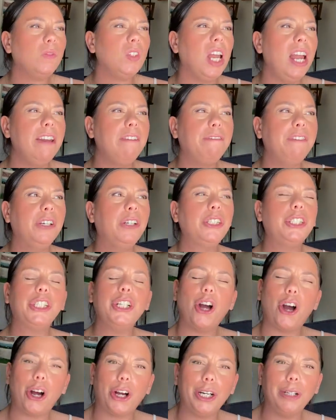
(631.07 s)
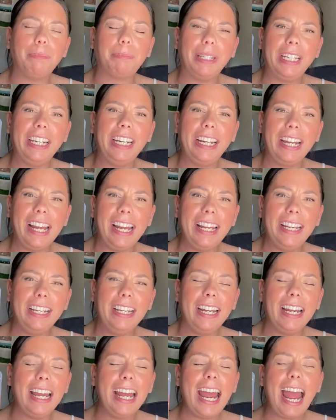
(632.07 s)
and feel your heartbeat
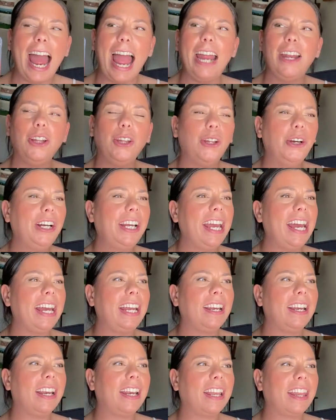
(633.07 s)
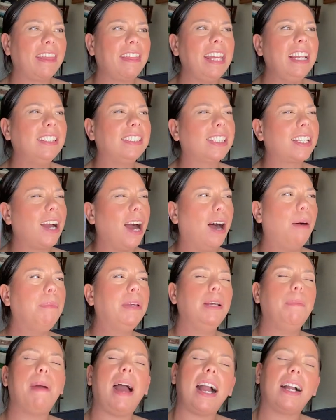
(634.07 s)
again and look at things
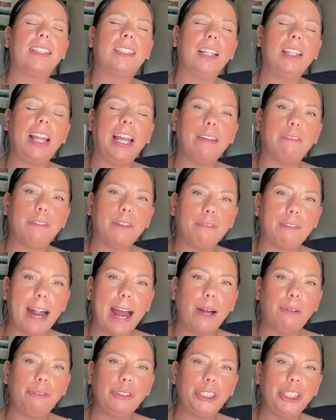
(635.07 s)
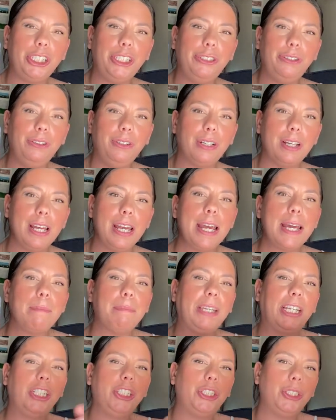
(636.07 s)
coming back to life around you,
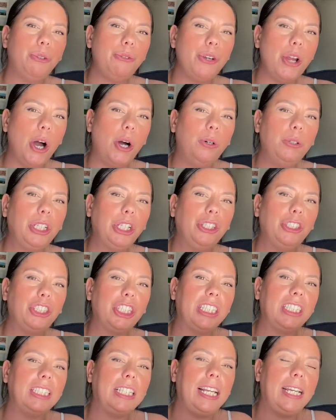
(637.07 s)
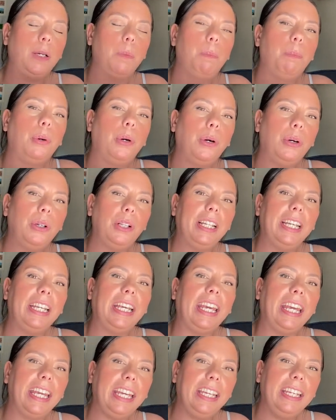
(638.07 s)
because you know you're just like
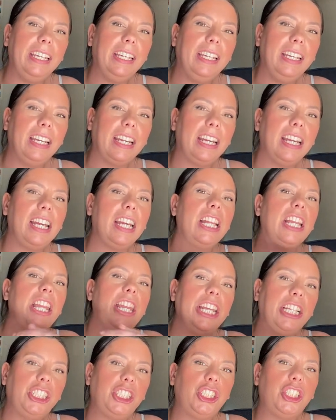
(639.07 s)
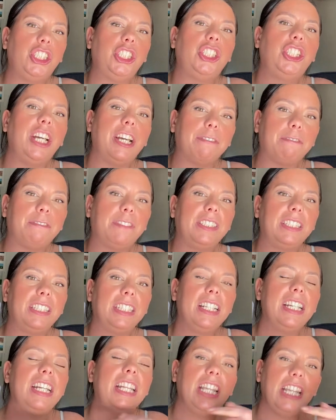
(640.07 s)
pulling in this shift,
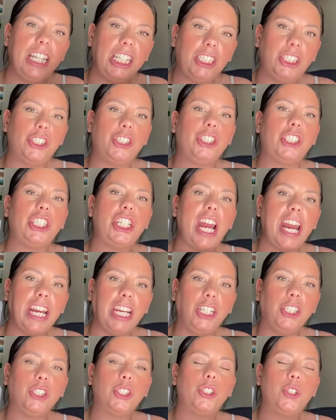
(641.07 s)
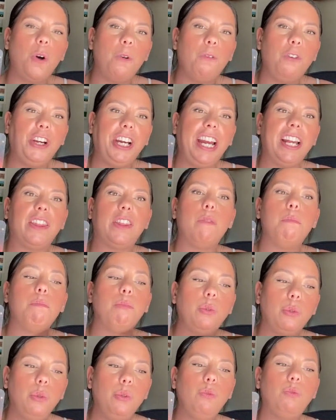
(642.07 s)
this change. Don't forget, the
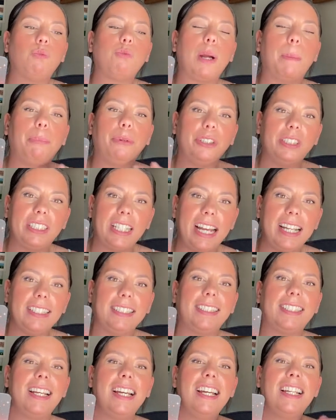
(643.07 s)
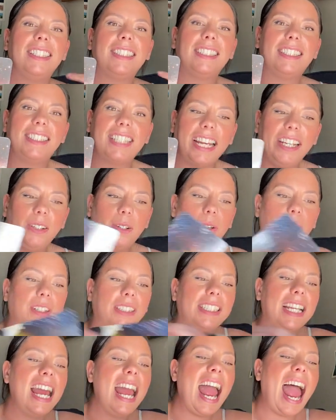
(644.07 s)
moon represents
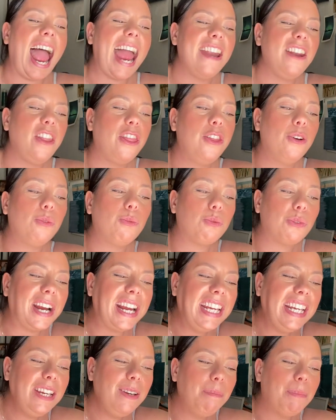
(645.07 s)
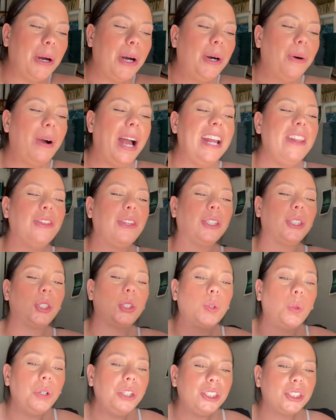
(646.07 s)
cycles, and the rainbow and the
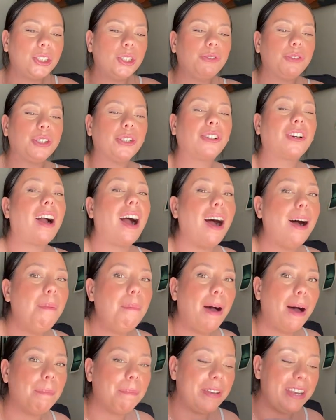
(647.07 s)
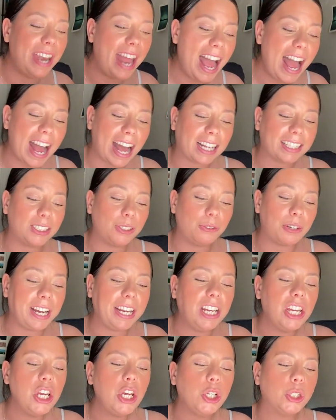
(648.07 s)
sorcerer come up next,
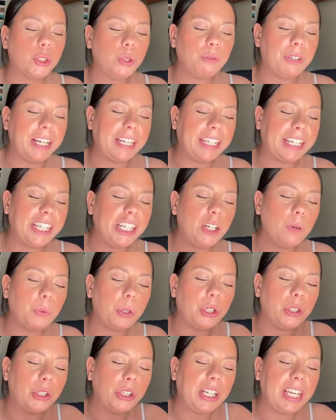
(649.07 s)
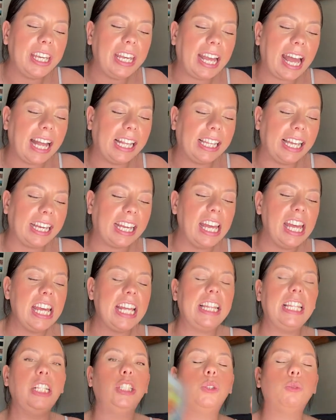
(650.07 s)
right? So right here we're looking at like
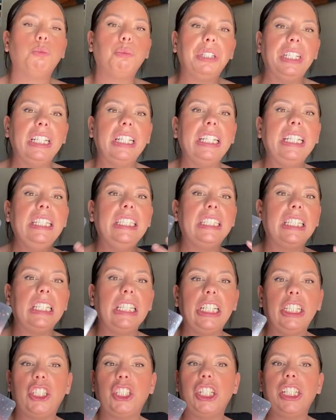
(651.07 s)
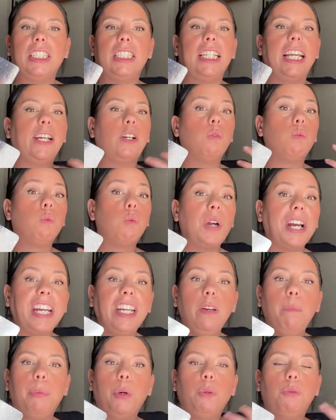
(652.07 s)
this really delicious like
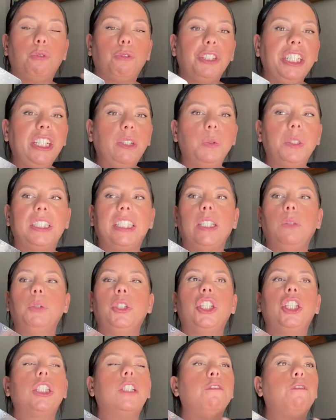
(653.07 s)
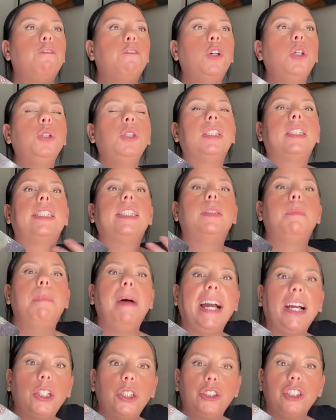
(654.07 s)
rainbow frequency, which is a full
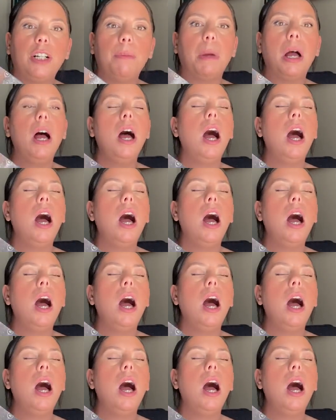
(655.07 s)
spectrum